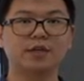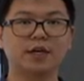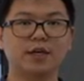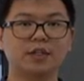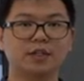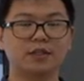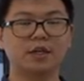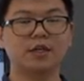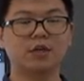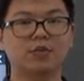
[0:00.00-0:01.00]
gauge,
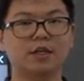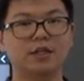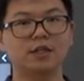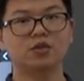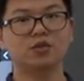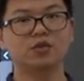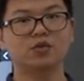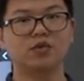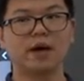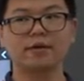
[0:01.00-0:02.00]
you need to
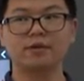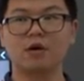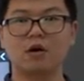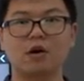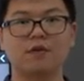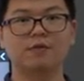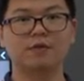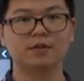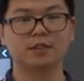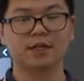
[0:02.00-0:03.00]
drive the hole
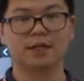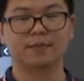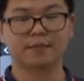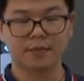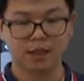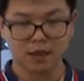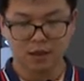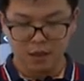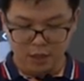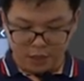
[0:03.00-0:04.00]
firstly.
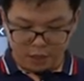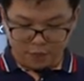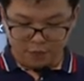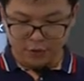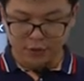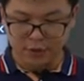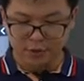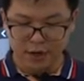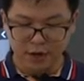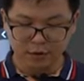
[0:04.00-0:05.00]
For these
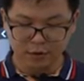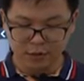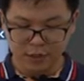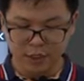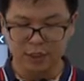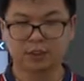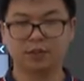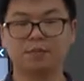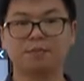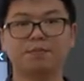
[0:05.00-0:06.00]
valves, its
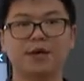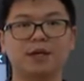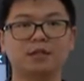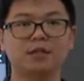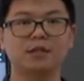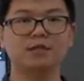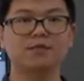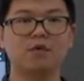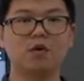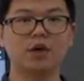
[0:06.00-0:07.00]
base is
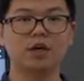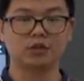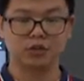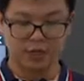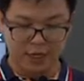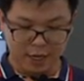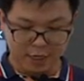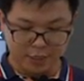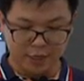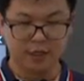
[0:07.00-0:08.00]
4-inch
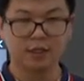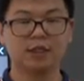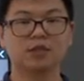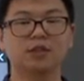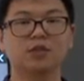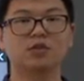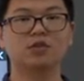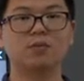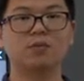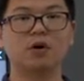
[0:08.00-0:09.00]
and it is
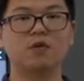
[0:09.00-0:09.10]
suitable